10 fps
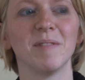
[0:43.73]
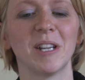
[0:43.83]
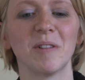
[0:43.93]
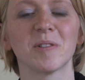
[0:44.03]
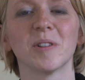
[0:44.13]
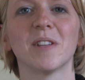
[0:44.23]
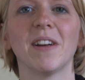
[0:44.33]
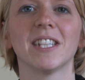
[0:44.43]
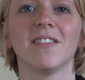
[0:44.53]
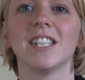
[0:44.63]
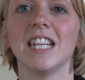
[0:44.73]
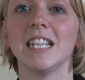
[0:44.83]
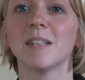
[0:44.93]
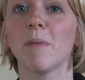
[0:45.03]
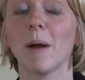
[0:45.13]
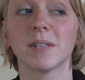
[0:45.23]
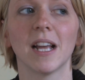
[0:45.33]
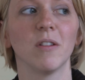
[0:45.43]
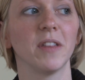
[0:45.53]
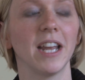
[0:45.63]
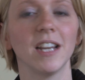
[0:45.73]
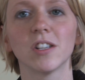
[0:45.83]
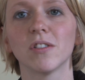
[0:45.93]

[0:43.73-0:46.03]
doing all sorts of activities, perhaps down on the nature